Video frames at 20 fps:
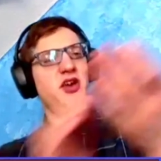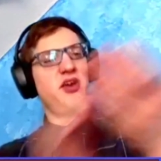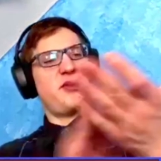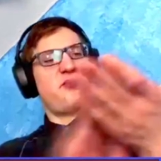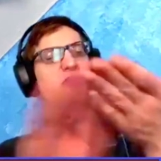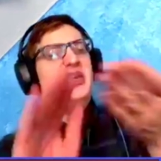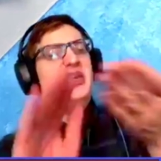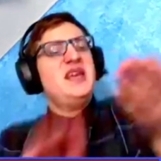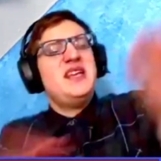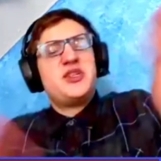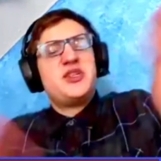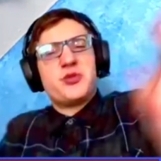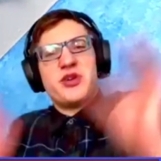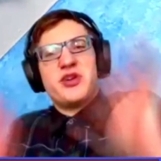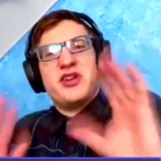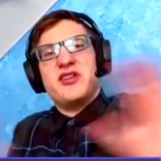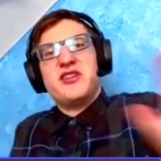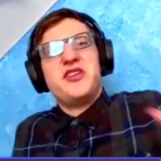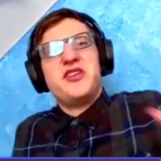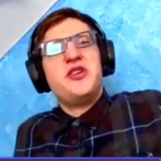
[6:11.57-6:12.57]

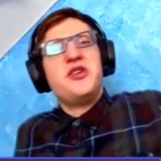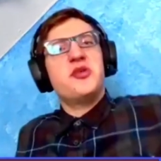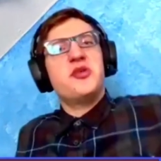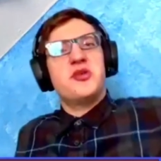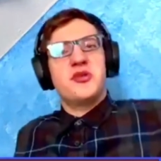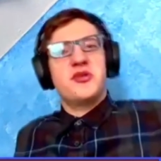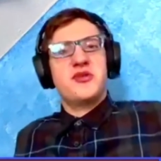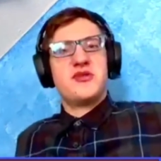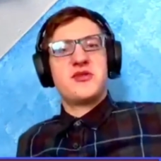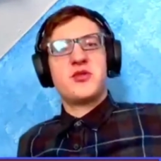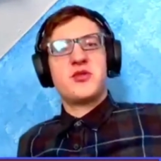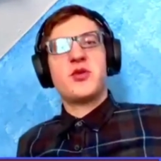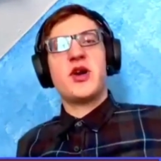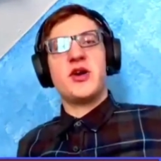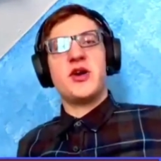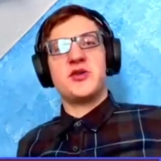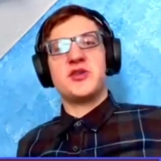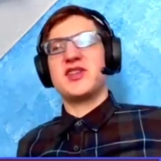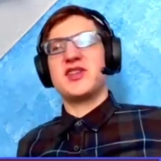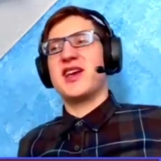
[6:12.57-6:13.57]
Beedrill. Ew.
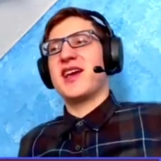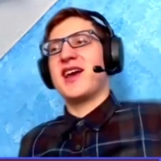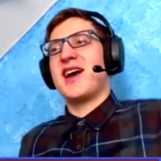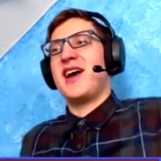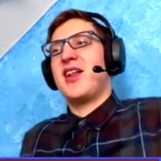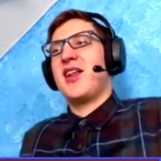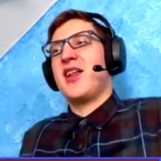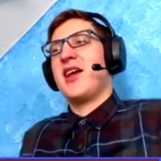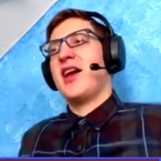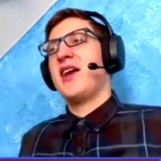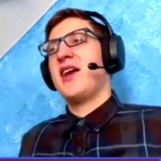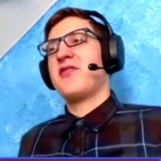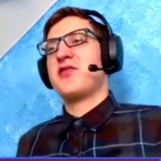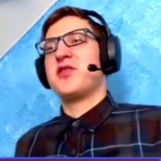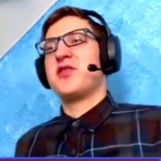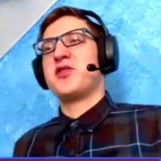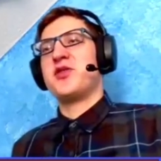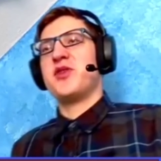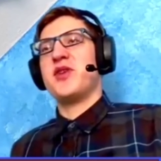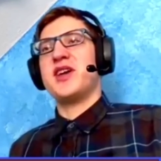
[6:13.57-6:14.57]
Gross. Like, all I have to
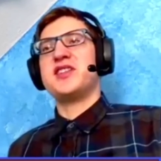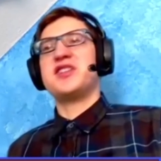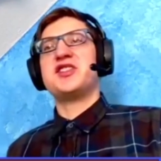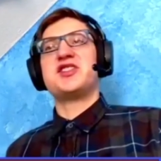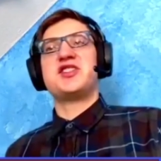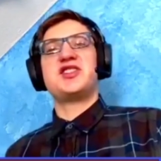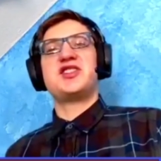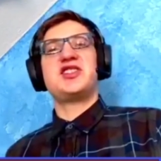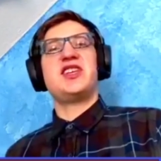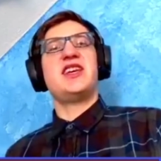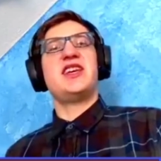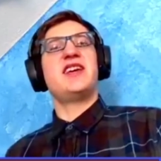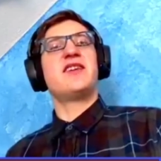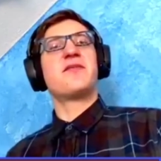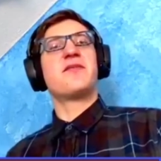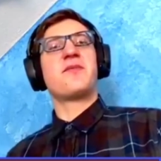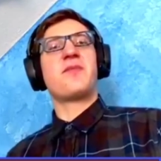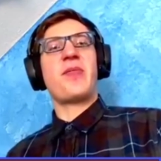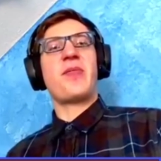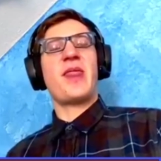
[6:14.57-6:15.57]
do, I just see it,
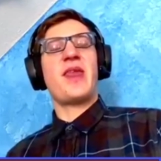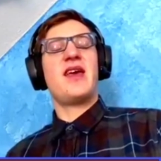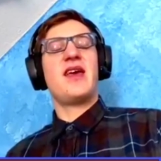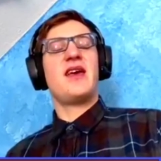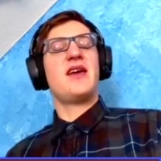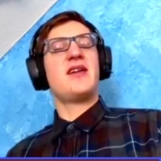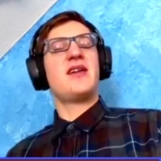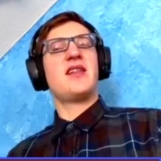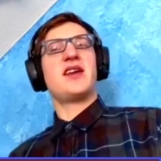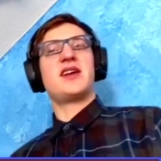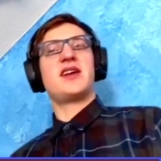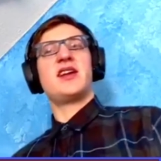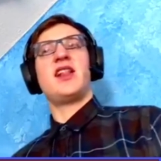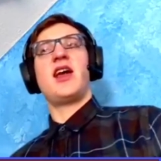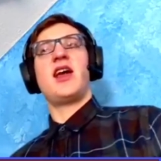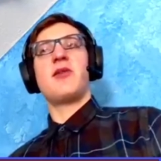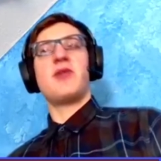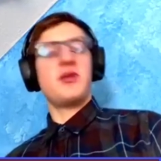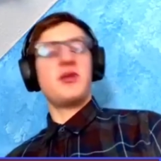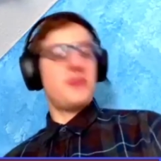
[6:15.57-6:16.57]
like,
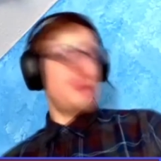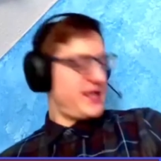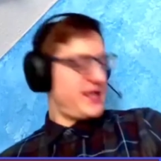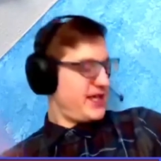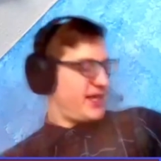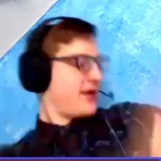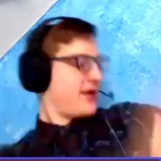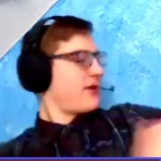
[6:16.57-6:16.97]
climb onto my neck.